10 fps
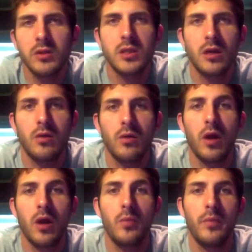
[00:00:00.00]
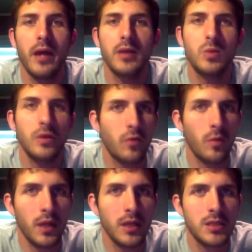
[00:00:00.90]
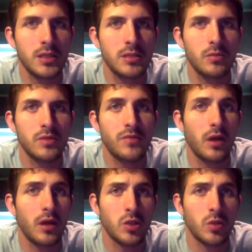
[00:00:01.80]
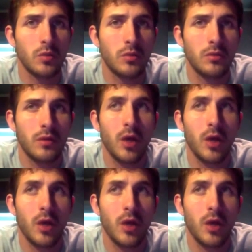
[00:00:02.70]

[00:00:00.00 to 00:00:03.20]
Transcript: so I hope that 24 minutes was very enjoyable.